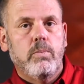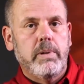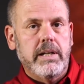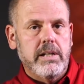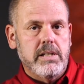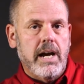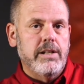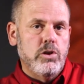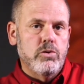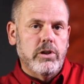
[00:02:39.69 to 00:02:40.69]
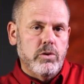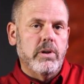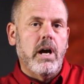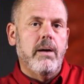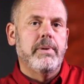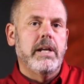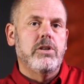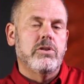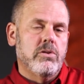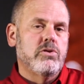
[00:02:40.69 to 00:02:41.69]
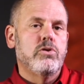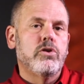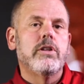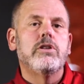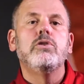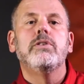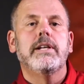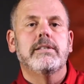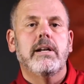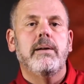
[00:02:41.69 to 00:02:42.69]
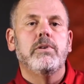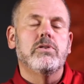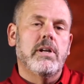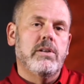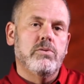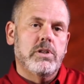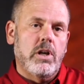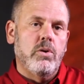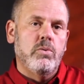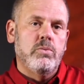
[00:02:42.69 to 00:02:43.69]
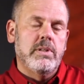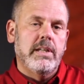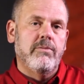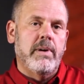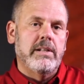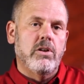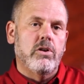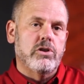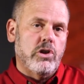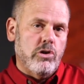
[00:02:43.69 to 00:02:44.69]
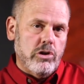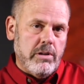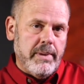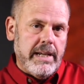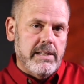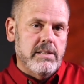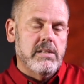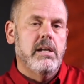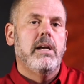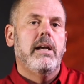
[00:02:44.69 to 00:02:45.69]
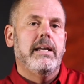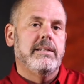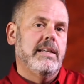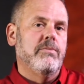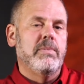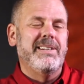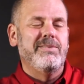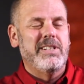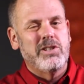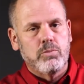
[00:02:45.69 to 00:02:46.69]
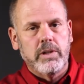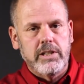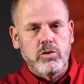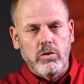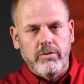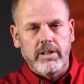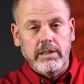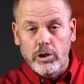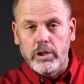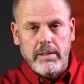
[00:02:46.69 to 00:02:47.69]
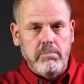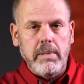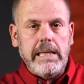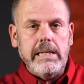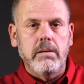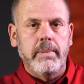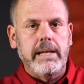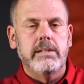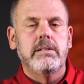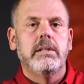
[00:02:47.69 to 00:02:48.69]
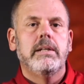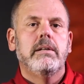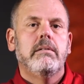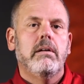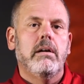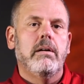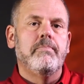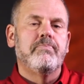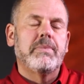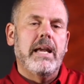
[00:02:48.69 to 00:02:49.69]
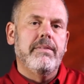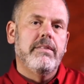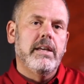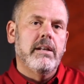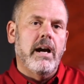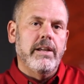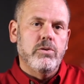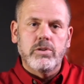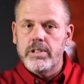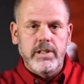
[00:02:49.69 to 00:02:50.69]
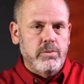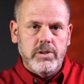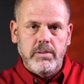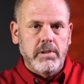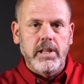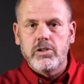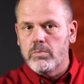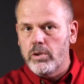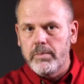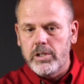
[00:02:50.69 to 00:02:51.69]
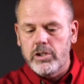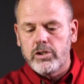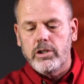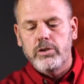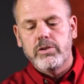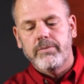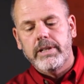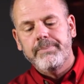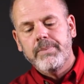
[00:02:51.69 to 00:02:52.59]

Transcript: because I'd usually do a combination. Those are usually the 2 things that I'm using. I use tone to give my dogs turn commands, and to give me, it's really sort of a look at me command. And then I use continuous stimulation pretty much exclusively.